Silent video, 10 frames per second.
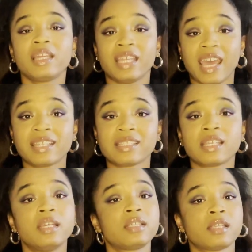Yes,
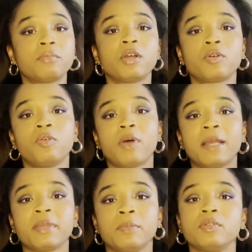some local white
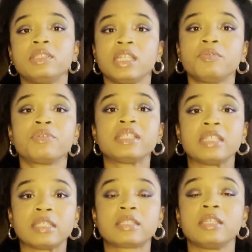people did
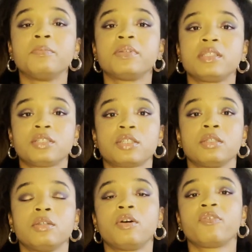resist the
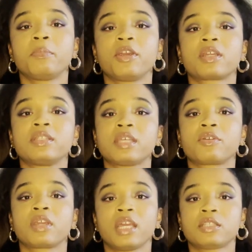imposition of American
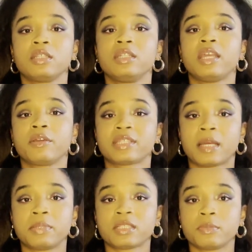segregation in their
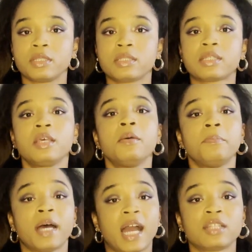establishments,
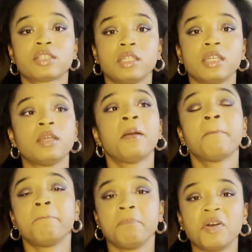but actually
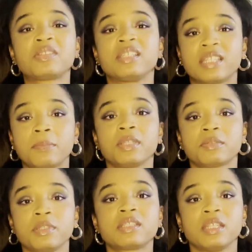most
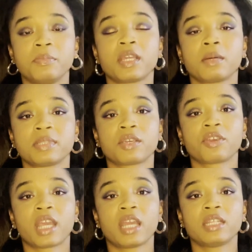establishments did become
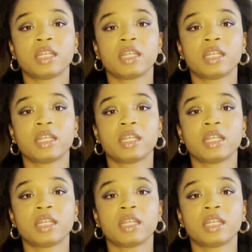segregated